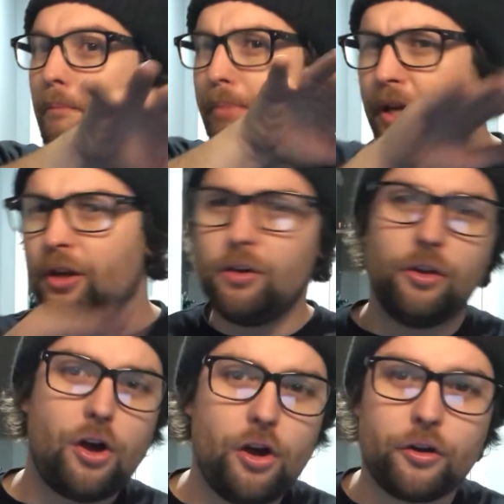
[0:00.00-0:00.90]
bigger,
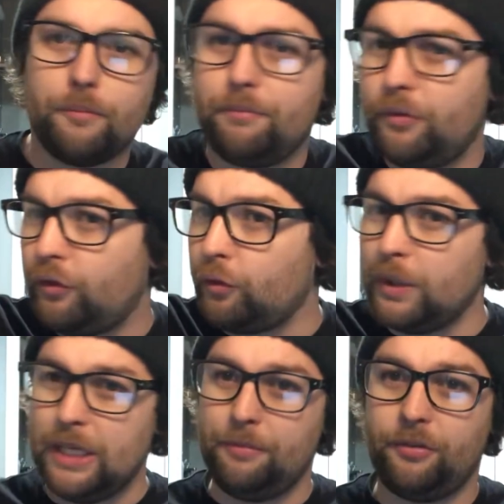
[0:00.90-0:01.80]
longer
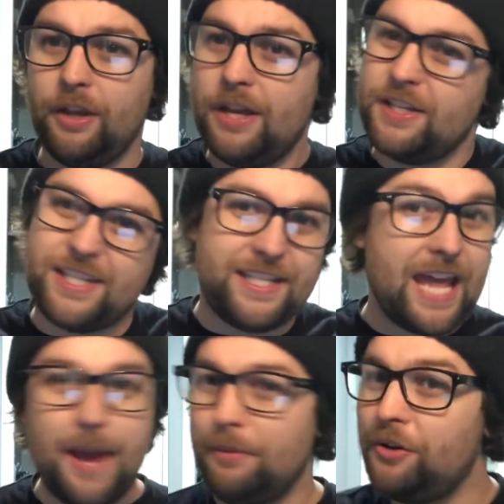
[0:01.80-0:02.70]
sweeps,
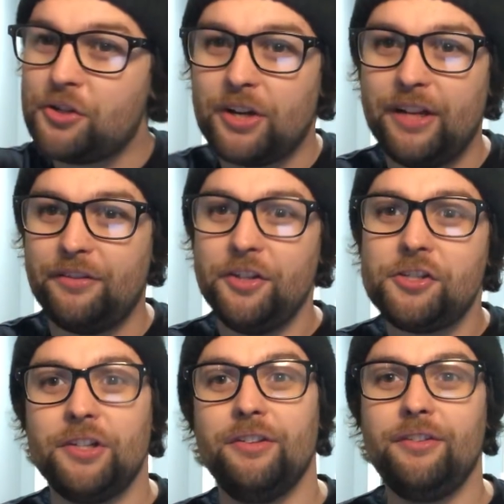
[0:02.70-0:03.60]
snappier
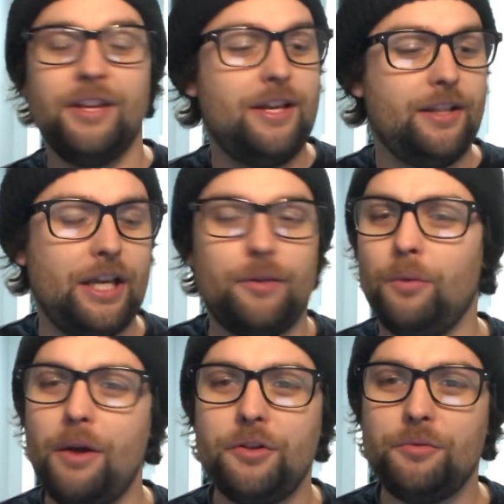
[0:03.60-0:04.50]
transitions? Like,
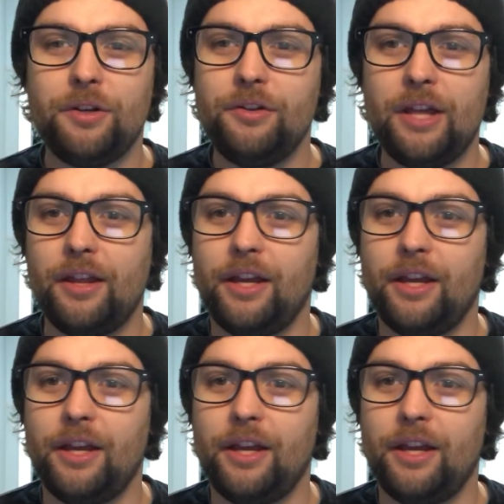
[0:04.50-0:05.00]
why would you want to do that?